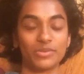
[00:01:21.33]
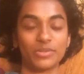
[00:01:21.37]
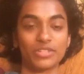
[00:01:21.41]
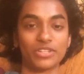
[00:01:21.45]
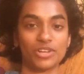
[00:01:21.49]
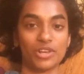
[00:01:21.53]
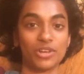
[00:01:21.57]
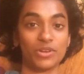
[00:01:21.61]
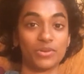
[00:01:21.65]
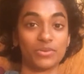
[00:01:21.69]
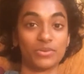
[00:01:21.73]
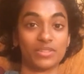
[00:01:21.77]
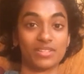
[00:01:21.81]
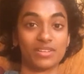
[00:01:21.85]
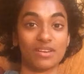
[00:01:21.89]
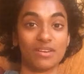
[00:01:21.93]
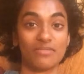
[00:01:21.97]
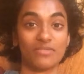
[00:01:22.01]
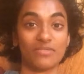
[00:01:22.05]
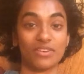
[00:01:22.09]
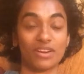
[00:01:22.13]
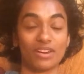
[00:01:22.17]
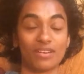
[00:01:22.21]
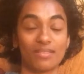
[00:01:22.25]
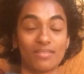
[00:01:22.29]
which I know is
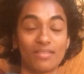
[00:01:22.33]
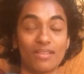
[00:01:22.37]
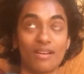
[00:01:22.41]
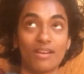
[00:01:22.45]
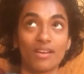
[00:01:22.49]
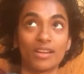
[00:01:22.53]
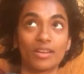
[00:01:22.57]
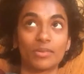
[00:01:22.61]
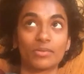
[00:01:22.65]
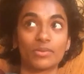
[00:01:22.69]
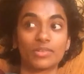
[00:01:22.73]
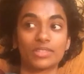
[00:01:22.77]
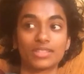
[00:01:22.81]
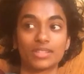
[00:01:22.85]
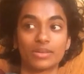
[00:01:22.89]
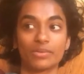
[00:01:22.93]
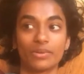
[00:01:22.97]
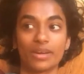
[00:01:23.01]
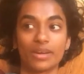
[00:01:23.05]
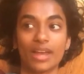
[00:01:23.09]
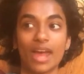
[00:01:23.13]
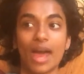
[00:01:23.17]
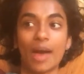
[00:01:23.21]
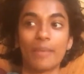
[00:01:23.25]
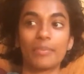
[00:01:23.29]
not very long, and we'll see
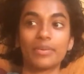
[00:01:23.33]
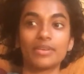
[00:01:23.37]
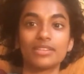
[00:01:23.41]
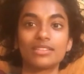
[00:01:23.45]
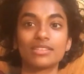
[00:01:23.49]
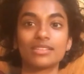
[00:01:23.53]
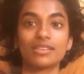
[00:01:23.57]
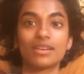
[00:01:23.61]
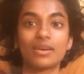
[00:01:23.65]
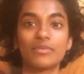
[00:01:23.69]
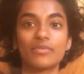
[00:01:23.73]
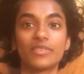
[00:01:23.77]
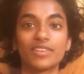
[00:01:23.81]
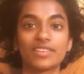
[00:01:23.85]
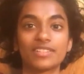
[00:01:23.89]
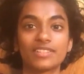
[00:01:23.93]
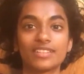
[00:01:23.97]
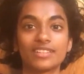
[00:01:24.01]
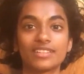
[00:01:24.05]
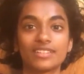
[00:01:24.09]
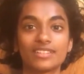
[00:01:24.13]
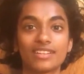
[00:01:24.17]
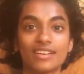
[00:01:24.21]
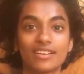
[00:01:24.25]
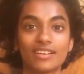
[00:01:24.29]
what happens, and
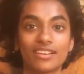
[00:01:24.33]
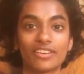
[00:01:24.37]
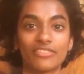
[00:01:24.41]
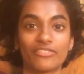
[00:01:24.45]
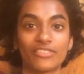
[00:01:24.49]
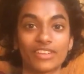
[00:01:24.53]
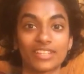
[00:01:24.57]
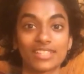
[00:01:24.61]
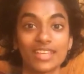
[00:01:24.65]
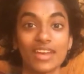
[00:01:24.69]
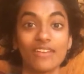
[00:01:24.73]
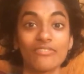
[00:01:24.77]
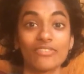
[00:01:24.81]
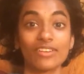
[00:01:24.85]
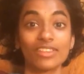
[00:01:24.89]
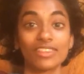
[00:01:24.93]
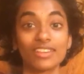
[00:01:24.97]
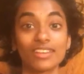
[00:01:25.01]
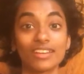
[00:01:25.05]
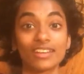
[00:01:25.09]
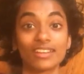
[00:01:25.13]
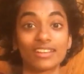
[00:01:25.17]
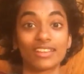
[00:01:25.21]
obviously it's not going to fix everything,